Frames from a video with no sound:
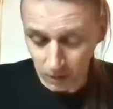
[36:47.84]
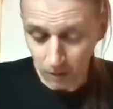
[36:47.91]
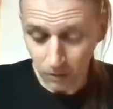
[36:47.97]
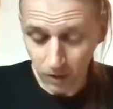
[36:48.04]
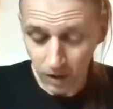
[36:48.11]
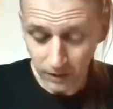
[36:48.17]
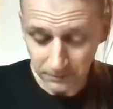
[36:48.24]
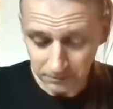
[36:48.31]

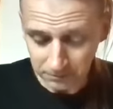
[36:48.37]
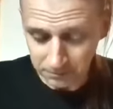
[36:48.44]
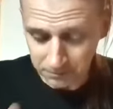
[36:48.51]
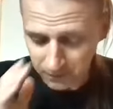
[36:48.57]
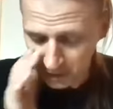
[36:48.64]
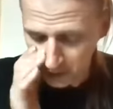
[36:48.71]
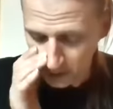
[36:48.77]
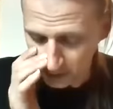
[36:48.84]
Go on,
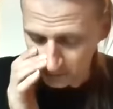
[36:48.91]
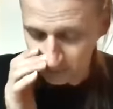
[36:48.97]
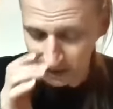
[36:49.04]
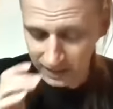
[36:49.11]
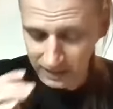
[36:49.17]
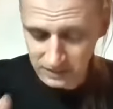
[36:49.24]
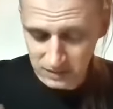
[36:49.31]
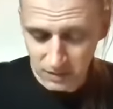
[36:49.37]

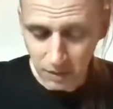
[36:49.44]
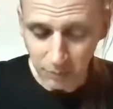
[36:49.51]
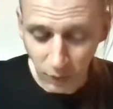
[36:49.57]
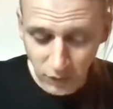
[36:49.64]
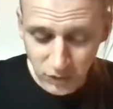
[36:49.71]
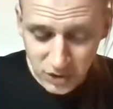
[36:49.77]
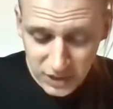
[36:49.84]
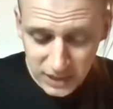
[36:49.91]
advance,
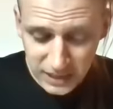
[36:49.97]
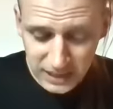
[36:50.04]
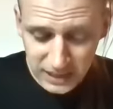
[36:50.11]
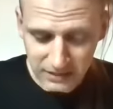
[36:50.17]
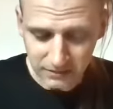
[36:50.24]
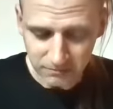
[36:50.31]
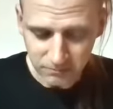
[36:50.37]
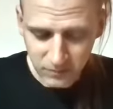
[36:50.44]

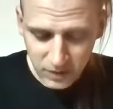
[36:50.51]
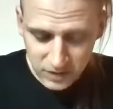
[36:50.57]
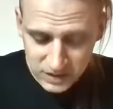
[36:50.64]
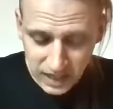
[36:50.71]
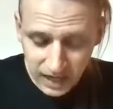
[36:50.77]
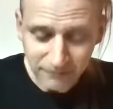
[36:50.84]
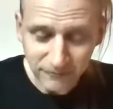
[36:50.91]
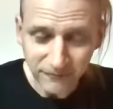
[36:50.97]
proceed,
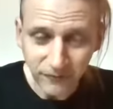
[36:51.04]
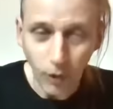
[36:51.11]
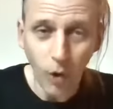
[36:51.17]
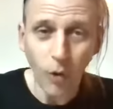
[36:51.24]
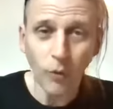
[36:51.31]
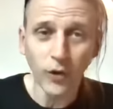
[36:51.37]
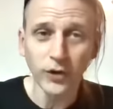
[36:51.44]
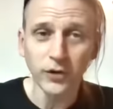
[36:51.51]
step
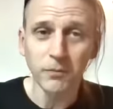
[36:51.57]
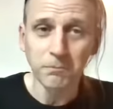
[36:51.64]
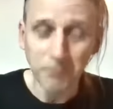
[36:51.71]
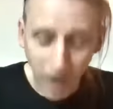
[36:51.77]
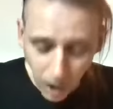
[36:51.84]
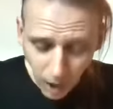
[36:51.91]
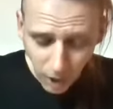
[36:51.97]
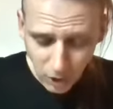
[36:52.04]
forward,
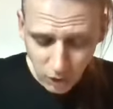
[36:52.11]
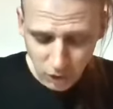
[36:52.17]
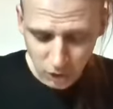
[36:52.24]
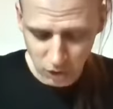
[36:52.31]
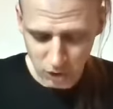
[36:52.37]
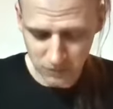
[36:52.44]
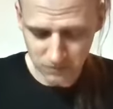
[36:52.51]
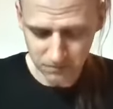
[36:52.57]
march.
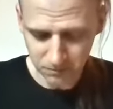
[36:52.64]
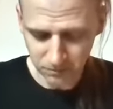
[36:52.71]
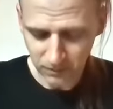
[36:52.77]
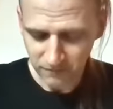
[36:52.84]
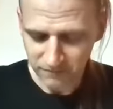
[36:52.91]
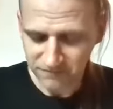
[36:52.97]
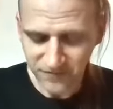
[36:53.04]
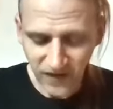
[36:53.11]

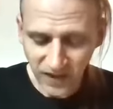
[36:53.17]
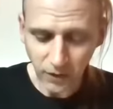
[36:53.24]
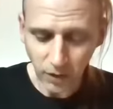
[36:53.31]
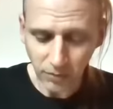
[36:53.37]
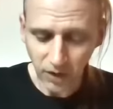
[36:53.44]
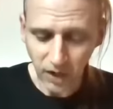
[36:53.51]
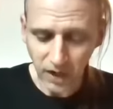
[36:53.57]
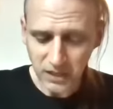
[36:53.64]

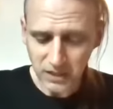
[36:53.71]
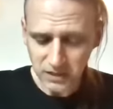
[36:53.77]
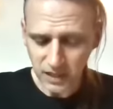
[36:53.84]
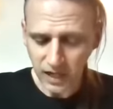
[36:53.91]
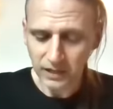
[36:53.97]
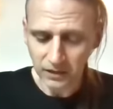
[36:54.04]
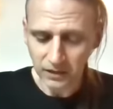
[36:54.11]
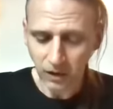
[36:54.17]
Feather brains,
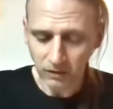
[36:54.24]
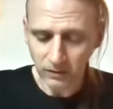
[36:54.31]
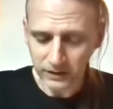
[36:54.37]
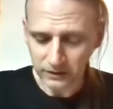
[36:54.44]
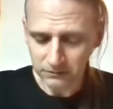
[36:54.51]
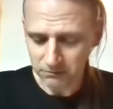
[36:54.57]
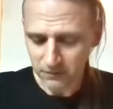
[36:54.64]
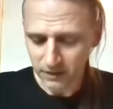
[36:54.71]
I call
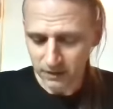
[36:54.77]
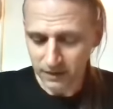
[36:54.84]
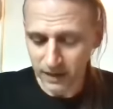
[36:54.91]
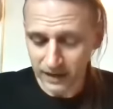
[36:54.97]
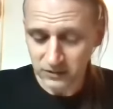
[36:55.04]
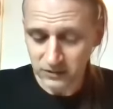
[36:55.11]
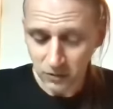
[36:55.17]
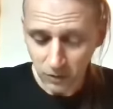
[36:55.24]
it.
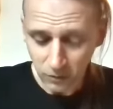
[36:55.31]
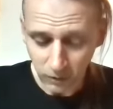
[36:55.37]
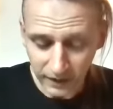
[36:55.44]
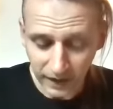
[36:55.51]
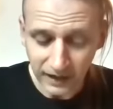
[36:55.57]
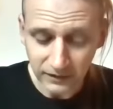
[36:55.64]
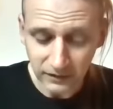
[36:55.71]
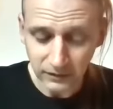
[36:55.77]
That's what
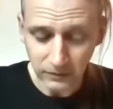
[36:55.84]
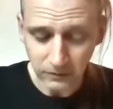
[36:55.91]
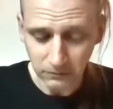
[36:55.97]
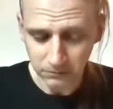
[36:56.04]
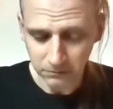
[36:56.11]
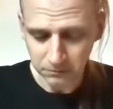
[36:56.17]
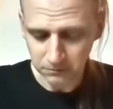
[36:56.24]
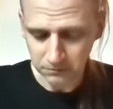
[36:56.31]
I do.
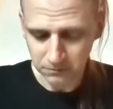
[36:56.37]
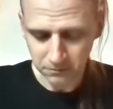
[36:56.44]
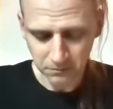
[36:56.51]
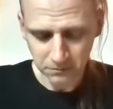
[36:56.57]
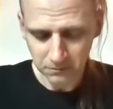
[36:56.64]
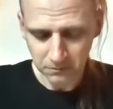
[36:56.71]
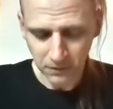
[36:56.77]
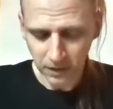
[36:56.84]

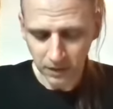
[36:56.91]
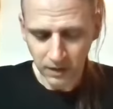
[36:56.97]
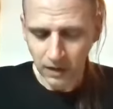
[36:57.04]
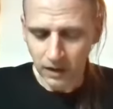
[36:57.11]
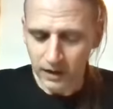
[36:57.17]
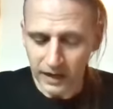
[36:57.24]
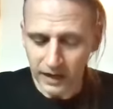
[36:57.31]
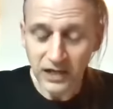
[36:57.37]

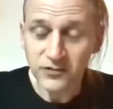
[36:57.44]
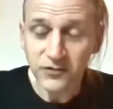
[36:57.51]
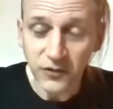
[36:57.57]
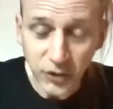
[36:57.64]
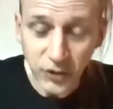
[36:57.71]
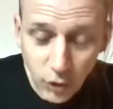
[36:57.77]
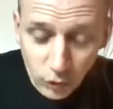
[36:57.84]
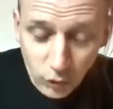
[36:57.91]
And as for
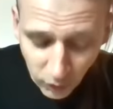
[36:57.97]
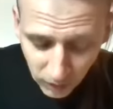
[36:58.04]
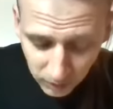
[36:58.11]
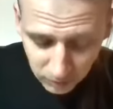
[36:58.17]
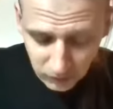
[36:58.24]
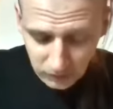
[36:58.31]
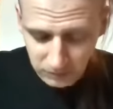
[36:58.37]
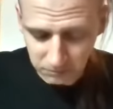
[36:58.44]
you,
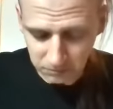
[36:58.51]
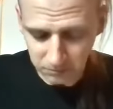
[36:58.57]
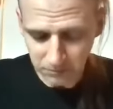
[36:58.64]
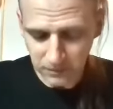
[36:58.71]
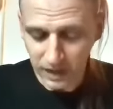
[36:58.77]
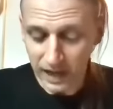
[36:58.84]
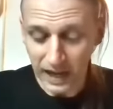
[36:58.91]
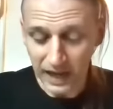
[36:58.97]
Grumore,
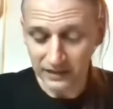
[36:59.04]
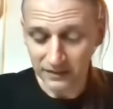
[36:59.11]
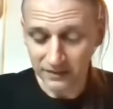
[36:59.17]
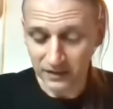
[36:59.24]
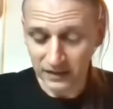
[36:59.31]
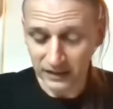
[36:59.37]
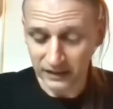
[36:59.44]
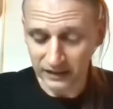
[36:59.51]
added
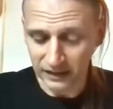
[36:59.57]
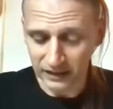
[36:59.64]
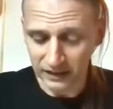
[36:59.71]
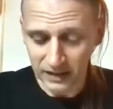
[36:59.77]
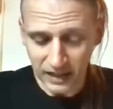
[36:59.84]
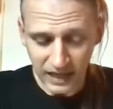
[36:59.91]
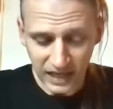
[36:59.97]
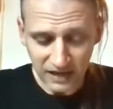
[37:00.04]
the king,
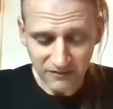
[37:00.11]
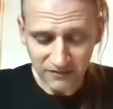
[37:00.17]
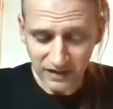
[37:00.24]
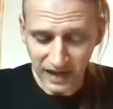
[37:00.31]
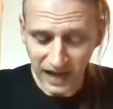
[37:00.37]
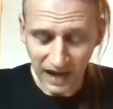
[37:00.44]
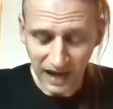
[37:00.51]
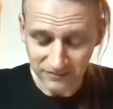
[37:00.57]
even
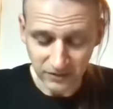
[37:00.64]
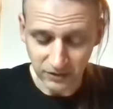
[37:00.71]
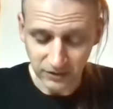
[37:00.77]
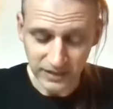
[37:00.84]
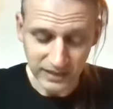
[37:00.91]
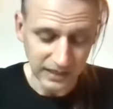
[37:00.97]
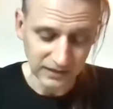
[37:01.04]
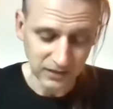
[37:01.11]
after
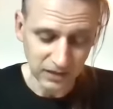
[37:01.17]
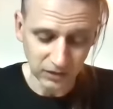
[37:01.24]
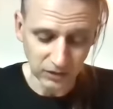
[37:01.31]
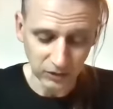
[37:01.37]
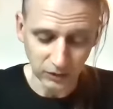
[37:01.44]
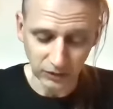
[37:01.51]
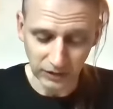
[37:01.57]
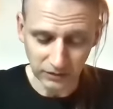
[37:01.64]
he had
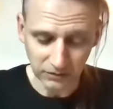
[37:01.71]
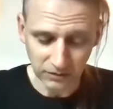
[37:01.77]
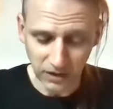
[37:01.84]
concluded,